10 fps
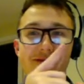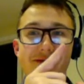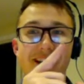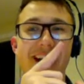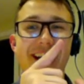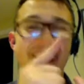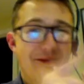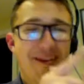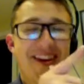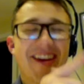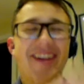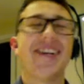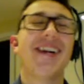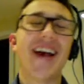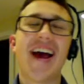
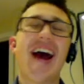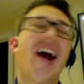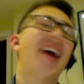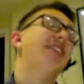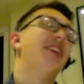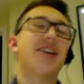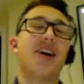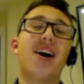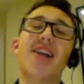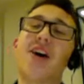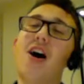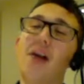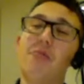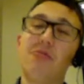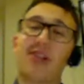And guys,
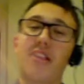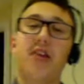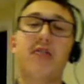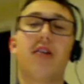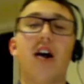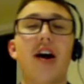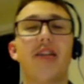I will see you guys